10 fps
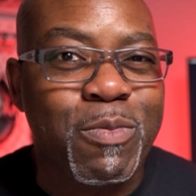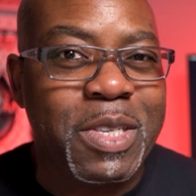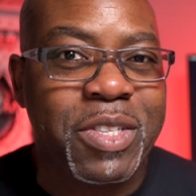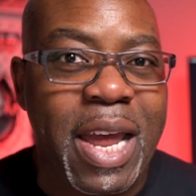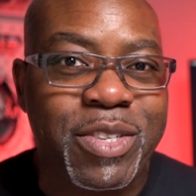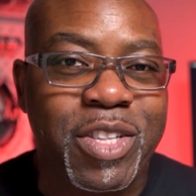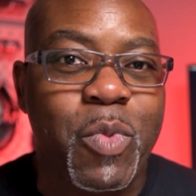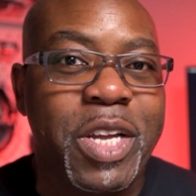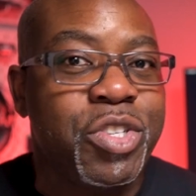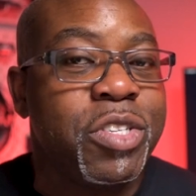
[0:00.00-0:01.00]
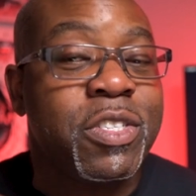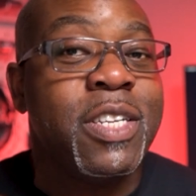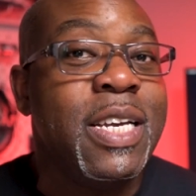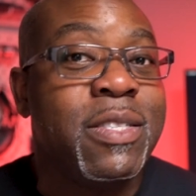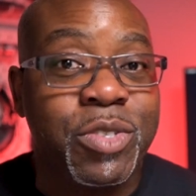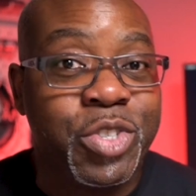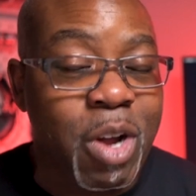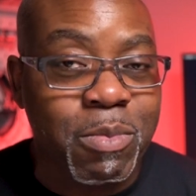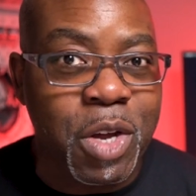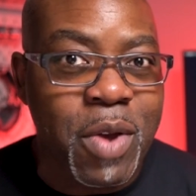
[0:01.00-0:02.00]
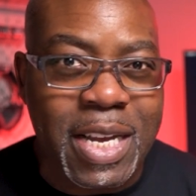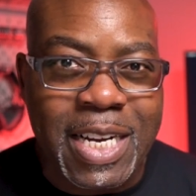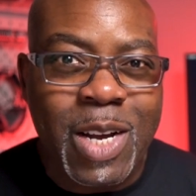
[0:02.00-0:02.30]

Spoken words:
mistakes that we just need to stop doing